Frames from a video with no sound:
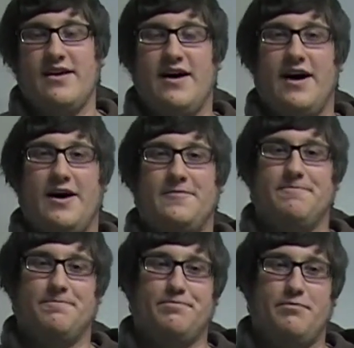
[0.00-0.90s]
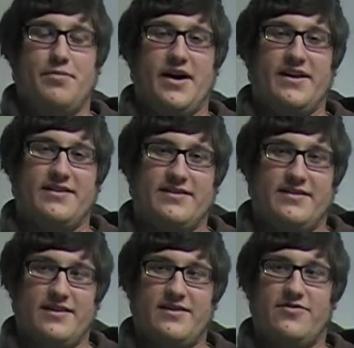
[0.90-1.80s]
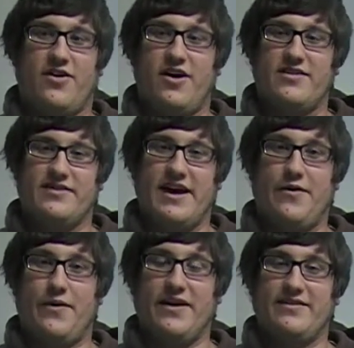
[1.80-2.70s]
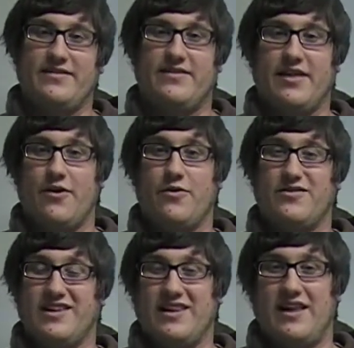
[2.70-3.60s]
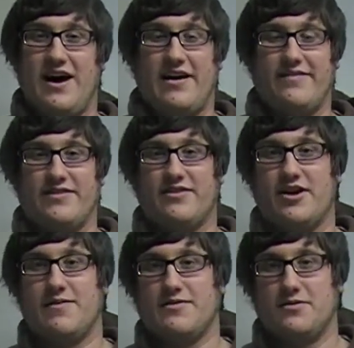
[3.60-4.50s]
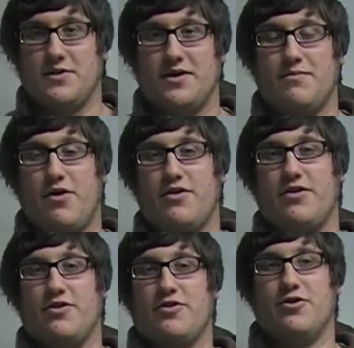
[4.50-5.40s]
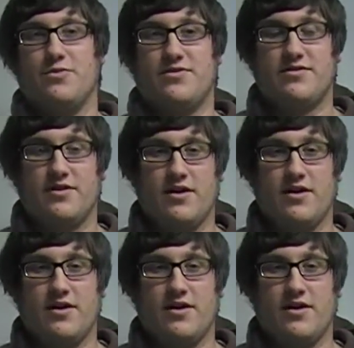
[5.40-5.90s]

But as far as that went, there was a lot of disagreements between both the groups.